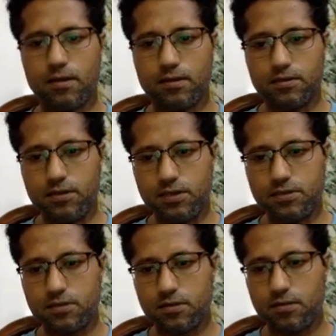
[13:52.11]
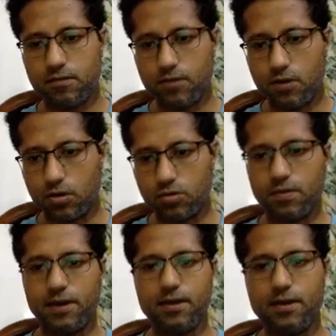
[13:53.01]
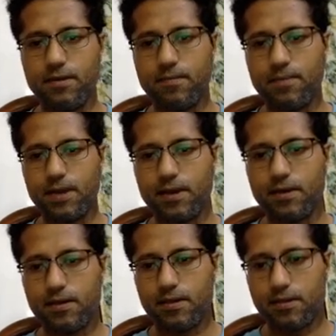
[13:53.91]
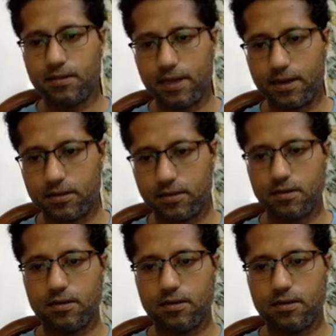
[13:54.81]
This will automatically imply that